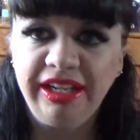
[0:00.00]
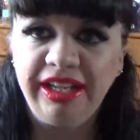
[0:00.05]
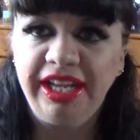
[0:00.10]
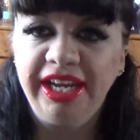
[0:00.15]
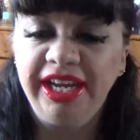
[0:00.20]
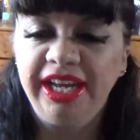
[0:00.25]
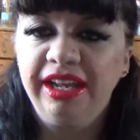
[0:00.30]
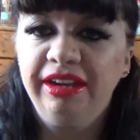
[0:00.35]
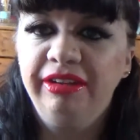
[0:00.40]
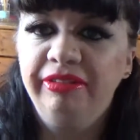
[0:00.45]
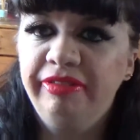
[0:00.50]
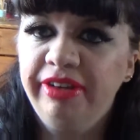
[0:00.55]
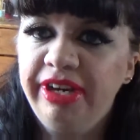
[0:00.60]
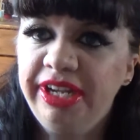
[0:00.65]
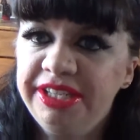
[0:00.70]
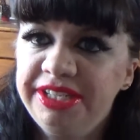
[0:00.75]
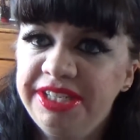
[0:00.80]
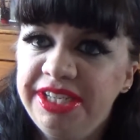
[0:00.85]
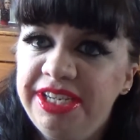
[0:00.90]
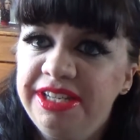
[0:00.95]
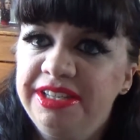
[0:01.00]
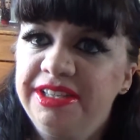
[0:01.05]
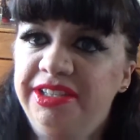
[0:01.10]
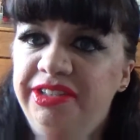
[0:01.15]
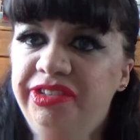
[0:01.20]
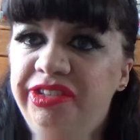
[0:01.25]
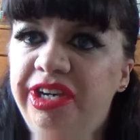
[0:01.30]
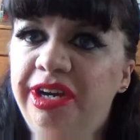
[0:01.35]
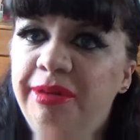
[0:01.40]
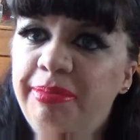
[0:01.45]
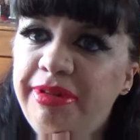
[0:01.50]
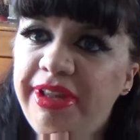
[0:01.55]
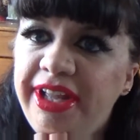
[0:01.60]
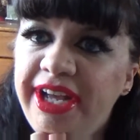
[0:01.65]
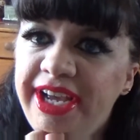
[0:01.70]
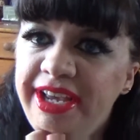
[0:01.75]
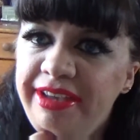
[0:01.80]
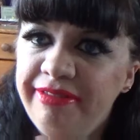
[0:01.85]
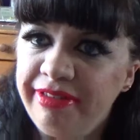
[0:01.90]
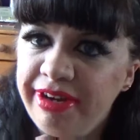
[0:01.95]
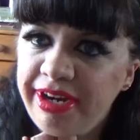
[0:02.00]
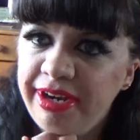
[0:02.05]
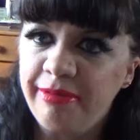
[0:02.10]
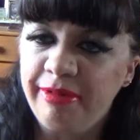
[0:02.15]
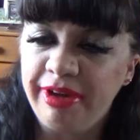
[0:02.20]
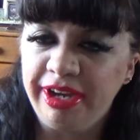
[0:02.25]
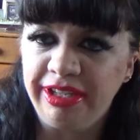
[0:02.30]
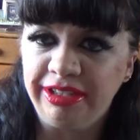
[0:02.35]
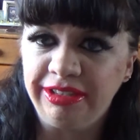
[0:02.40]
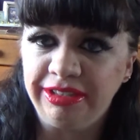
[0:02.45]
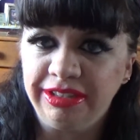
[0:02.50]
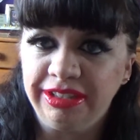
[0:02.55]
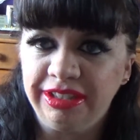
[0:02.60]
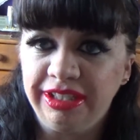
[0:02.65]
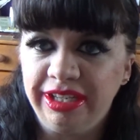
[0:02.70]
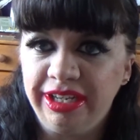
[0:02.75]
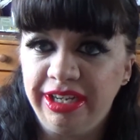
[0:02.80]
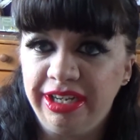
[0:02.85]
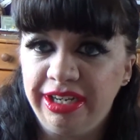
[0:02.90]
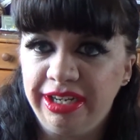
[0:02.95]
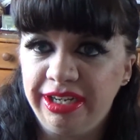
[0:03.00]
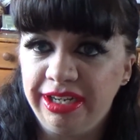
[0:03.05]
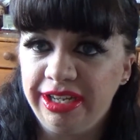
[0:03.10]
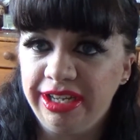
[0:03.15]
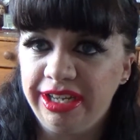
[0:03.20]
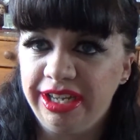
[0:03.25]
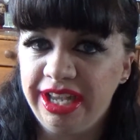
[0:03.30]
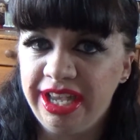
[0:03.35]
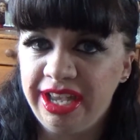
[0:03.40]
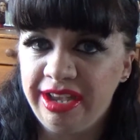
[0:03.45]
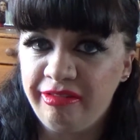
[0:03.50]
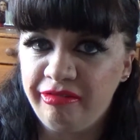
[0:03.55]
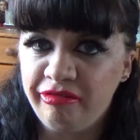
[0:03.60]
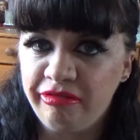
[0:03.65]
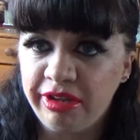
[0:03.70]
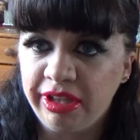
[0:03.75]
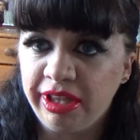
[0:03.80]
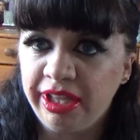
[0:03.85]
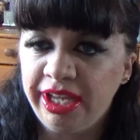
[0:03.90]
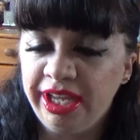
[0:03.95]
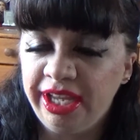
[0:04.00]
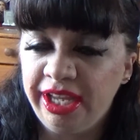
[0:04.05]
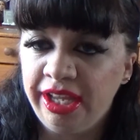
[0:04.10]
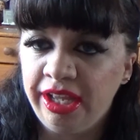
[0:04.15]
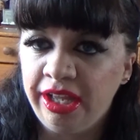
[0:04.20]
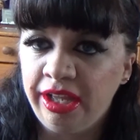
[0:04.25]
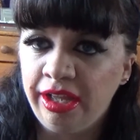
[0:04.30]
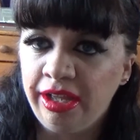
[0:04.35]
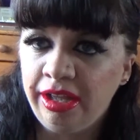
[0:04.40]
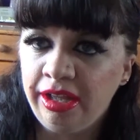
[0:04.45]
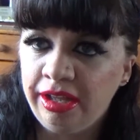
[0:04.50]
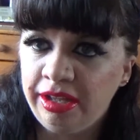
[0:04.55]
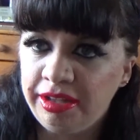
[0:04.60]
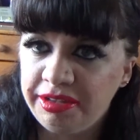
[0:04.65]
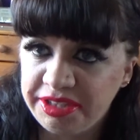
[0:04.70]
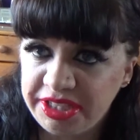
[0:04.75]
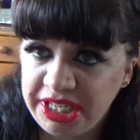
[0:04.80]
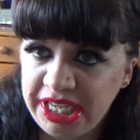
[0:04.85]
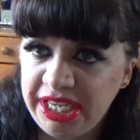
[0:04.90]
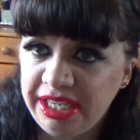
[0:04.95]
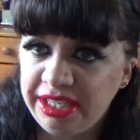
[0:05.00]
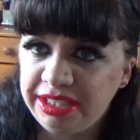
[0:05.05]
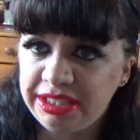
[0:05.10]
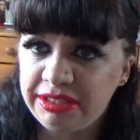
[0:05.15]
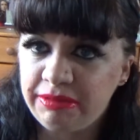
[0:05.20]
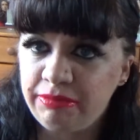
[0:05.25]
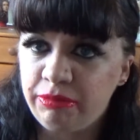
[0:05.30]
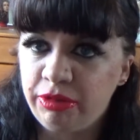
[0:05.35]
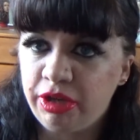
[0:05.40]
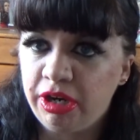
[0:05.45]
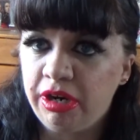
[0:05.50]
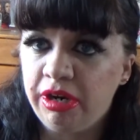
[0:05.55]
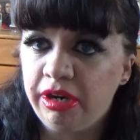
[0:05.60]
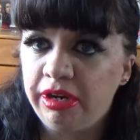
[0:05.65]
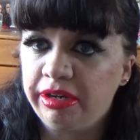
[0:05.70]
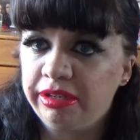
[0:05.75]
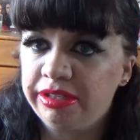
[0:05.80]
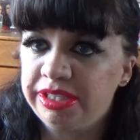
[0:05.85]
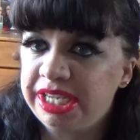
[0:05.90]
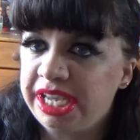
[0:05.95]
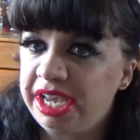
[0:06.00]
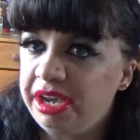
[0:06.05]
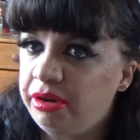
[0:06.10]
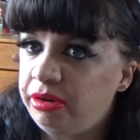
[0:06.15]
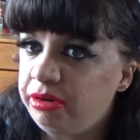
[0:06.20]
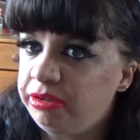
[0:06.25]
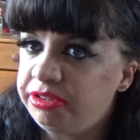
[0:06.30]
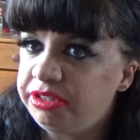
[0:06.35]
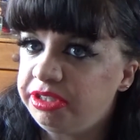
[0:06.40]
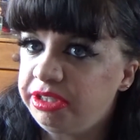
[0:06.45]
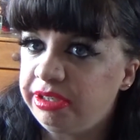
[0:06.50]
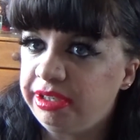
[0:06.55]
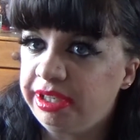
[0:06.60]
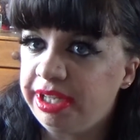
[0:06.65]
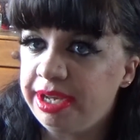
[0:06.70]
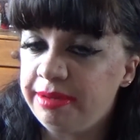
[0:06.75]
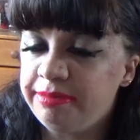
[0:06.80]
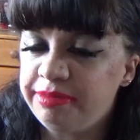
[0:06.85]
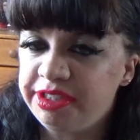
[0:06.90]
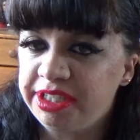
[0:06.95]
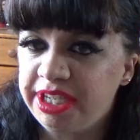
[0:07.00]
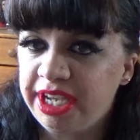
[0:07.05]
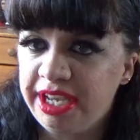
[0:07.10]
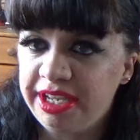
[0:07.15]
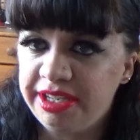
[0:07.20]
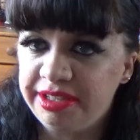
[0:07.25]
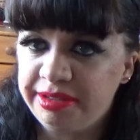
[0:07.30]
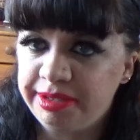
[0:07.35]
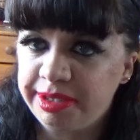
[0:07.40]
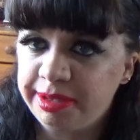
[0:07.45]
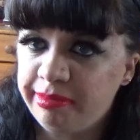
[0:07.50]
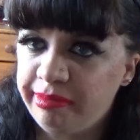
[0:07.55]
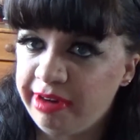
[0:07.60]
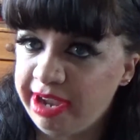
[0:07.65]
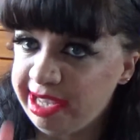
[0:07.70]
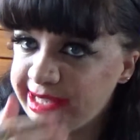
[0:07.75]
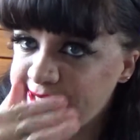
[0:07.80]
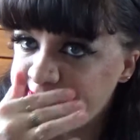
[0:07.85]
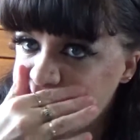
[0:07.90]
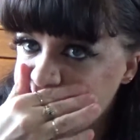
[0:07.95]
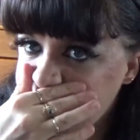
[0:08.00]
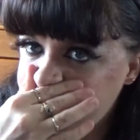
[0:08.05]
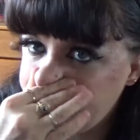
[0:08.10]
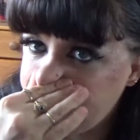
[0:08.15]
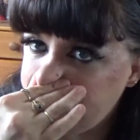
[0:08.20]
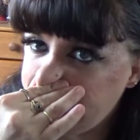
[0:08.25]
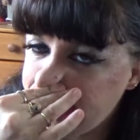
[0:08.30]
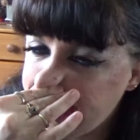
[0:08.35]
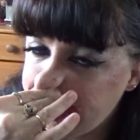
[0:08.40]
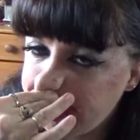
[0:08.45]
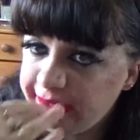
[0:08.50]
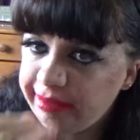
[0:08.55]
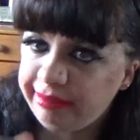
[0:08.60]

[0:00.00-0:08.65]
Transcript: like Infinity, it doesn't apply very well. It really takes some work to get onto your lips to get spread evenly.